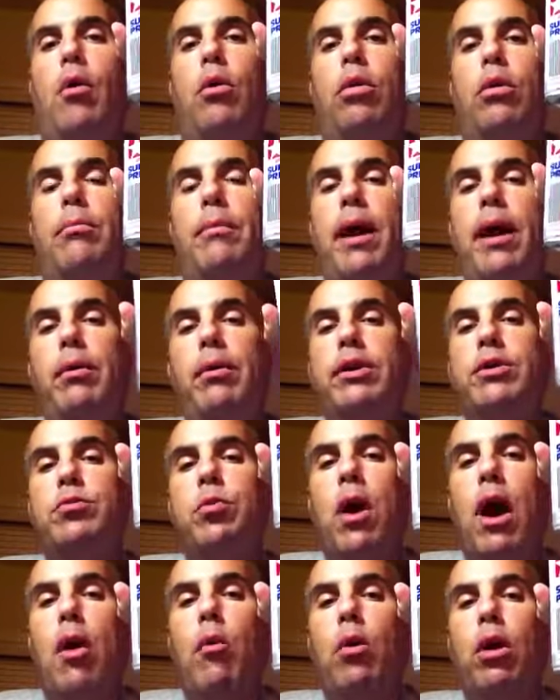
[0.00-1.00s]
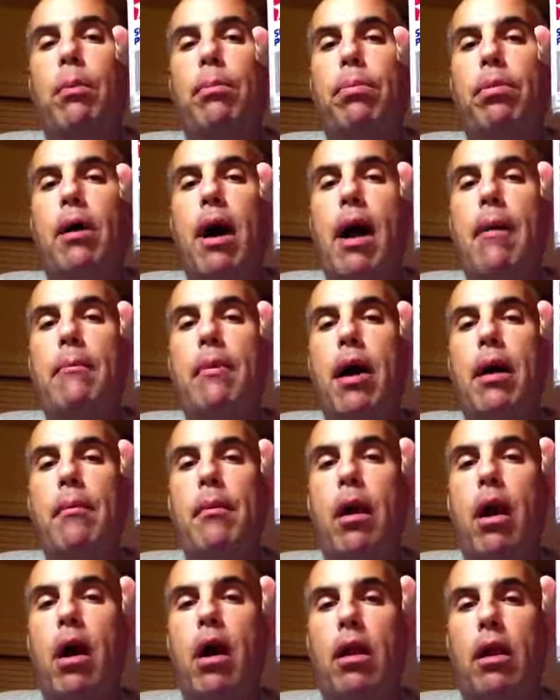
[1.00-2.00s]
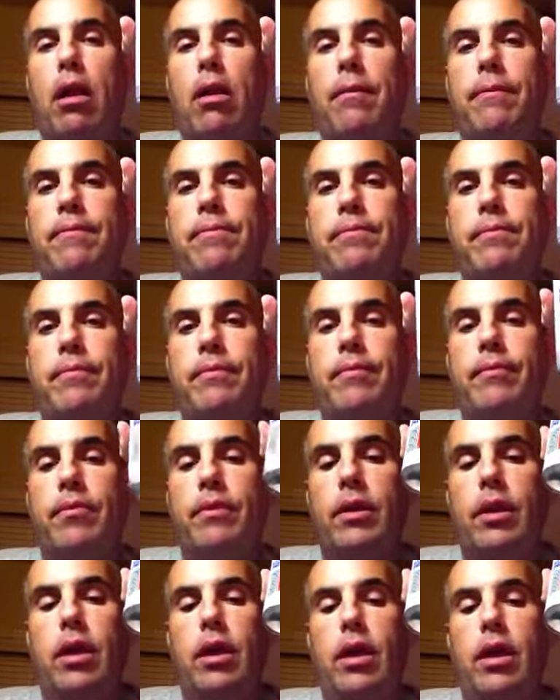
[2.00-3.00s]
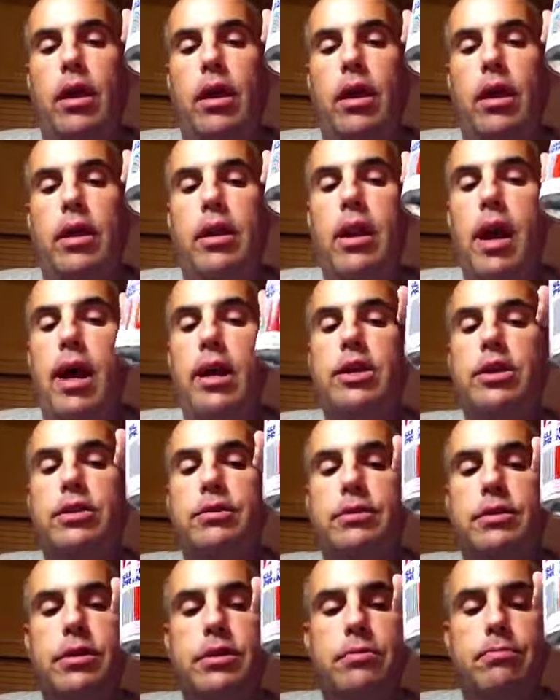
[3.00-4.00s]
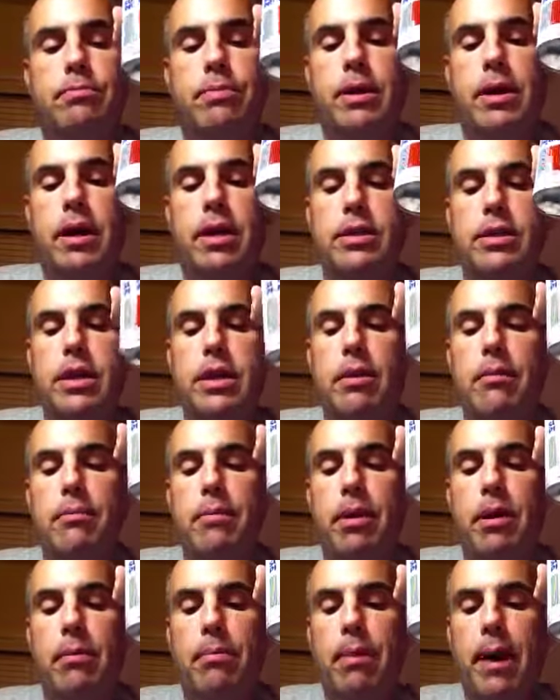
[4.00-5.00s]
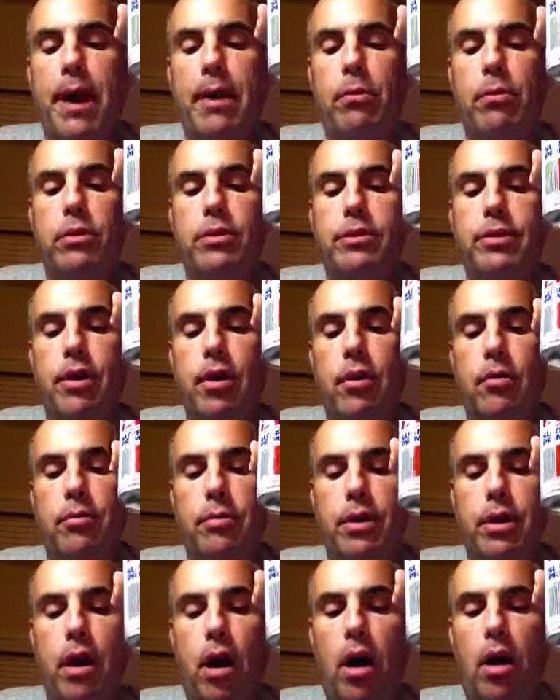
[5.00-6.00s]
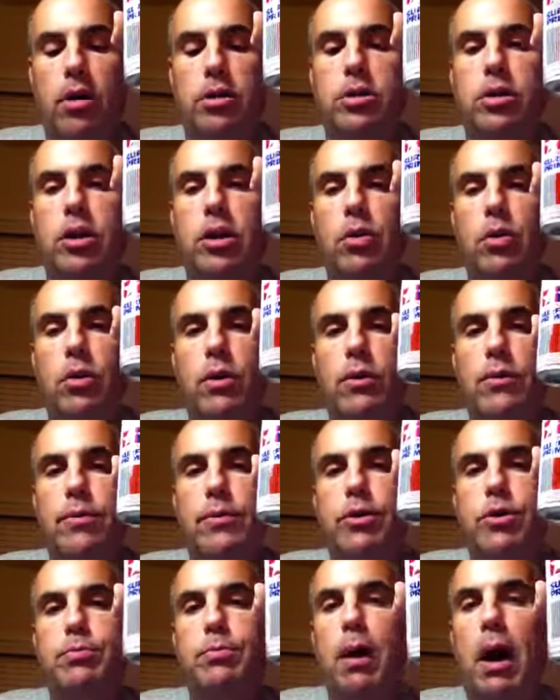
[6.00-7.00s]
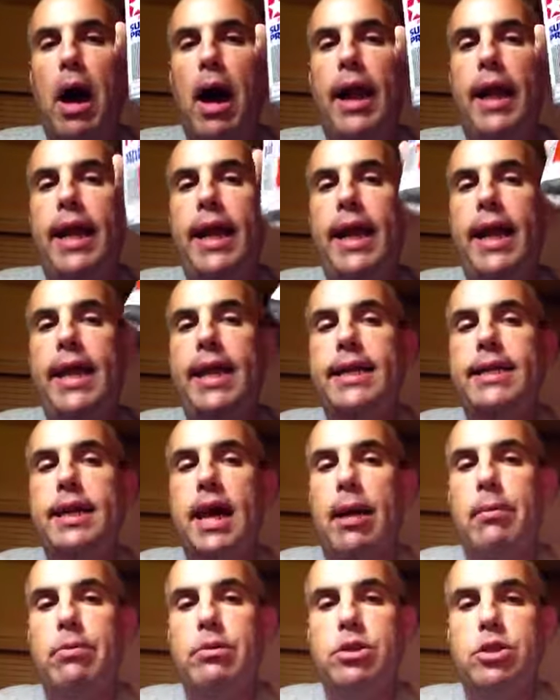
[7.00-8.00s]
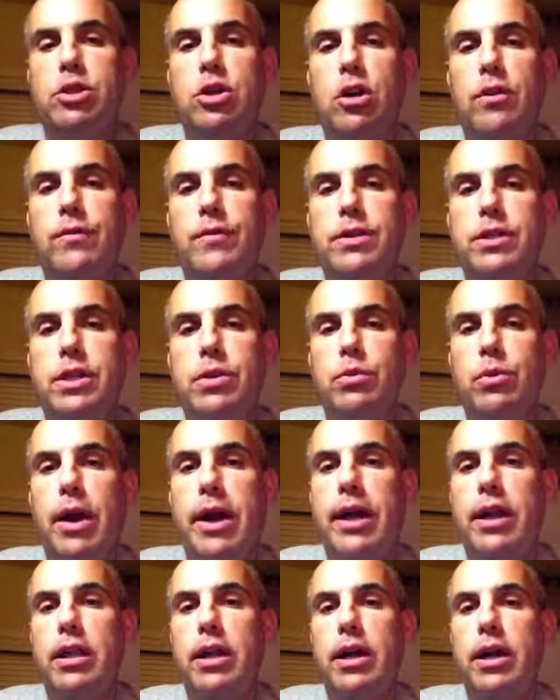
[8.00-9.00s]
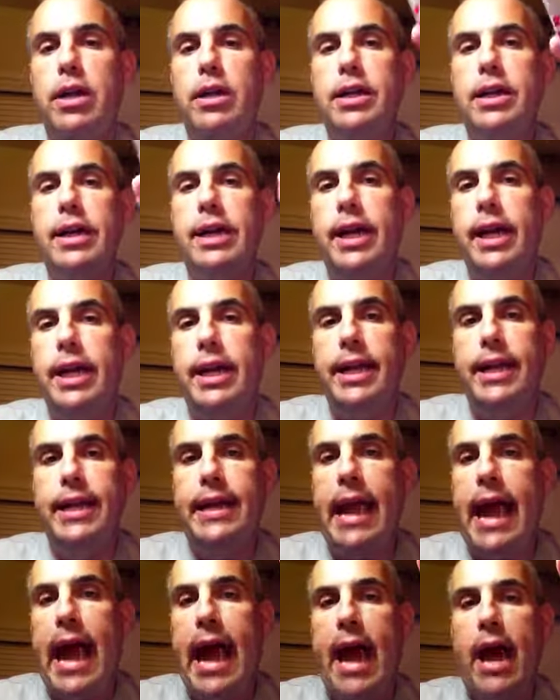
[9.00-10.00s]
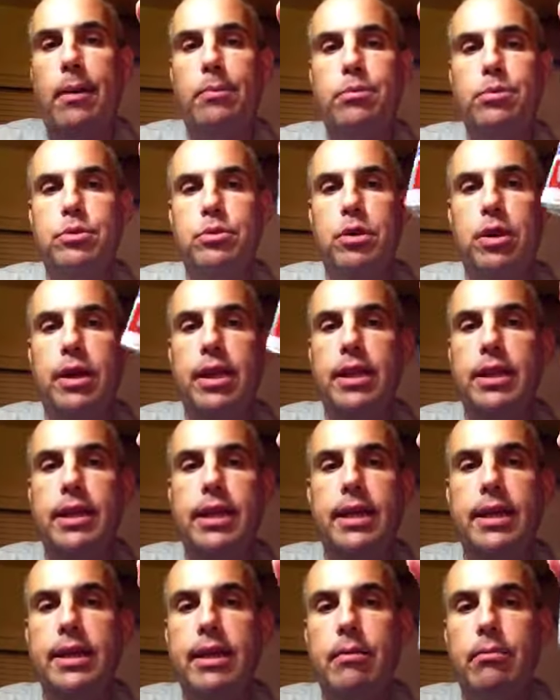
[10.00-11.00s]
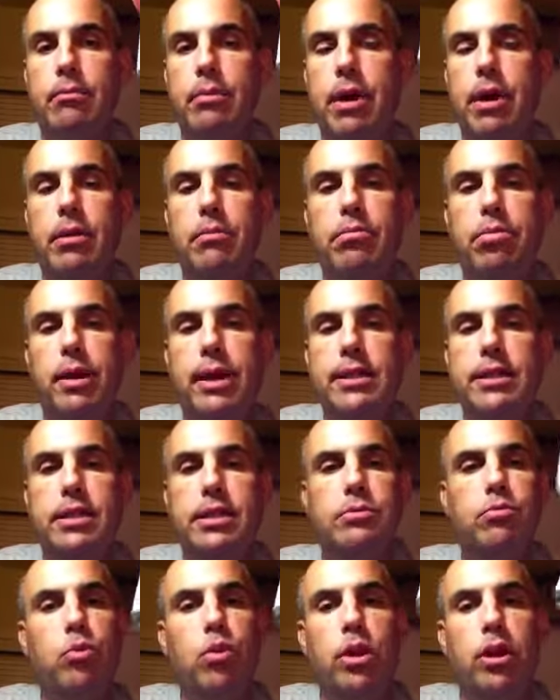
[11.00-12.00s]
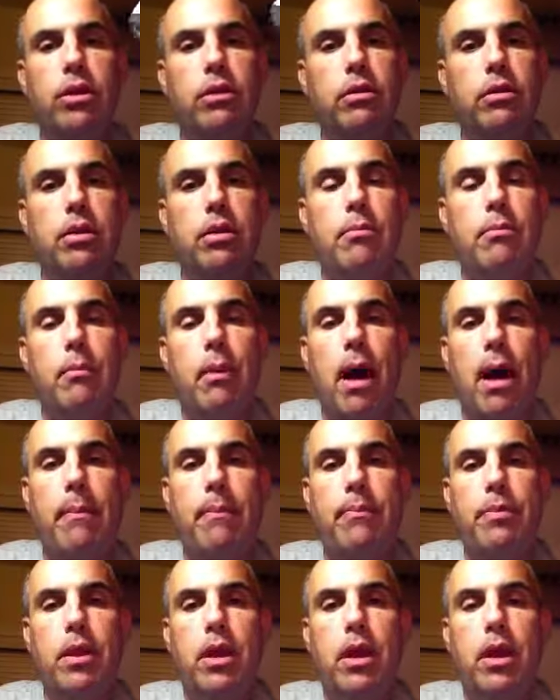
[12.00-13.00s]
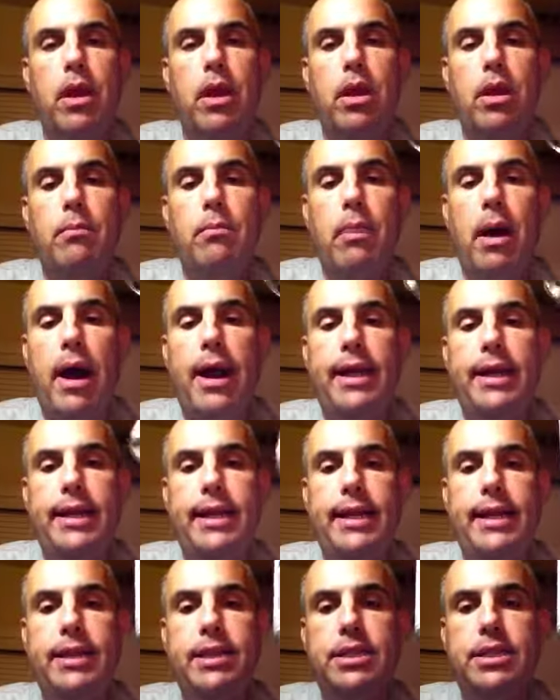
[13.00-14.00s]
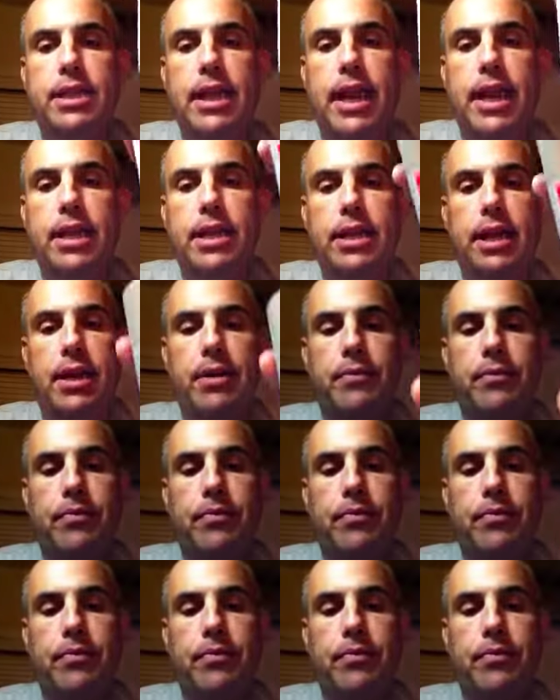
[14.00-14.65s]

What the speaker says: the main reason why I want to prime my model, not just because you get a better paint result, but also you want to spot any type of surface irregularity, any gaps, or any places where you might need sanding.